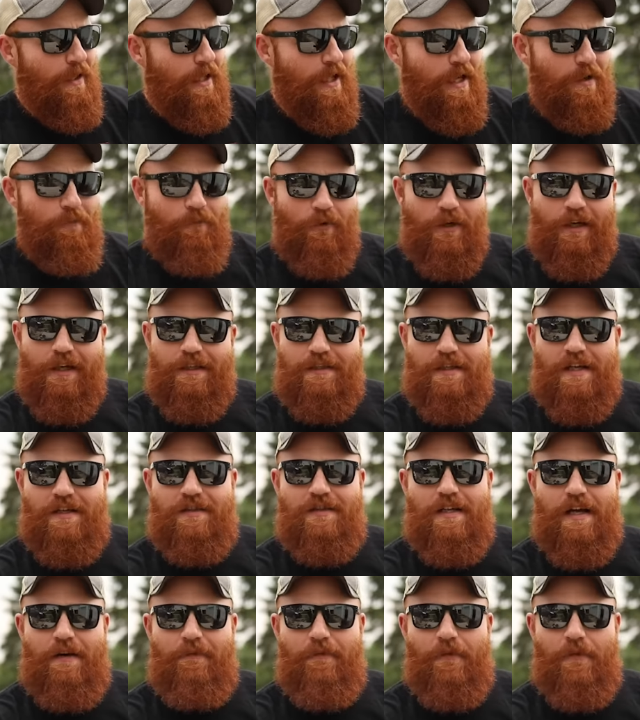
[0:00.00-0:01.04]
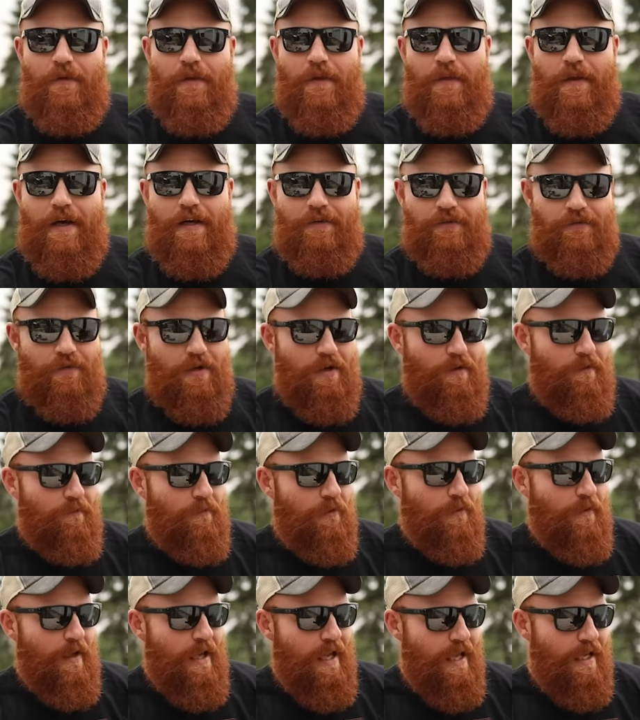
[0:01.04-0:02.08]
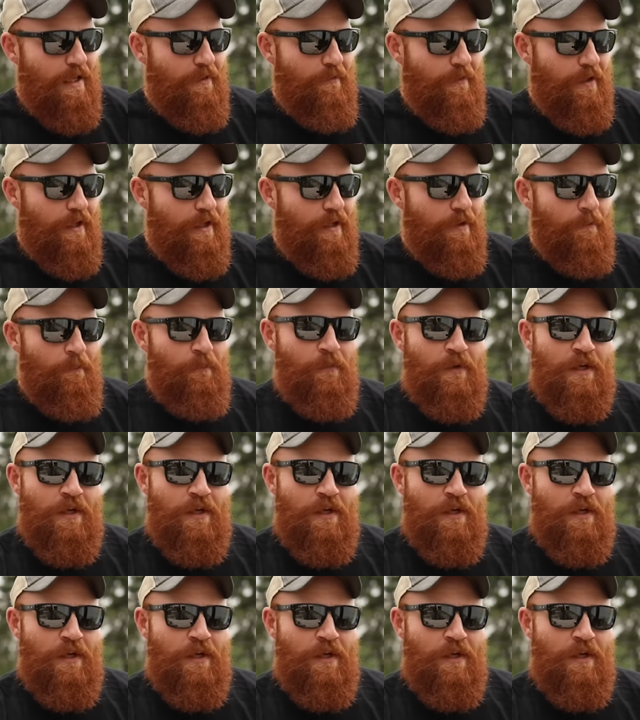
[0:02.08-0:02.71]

And we're gonna test that full 1,000 round review anyway.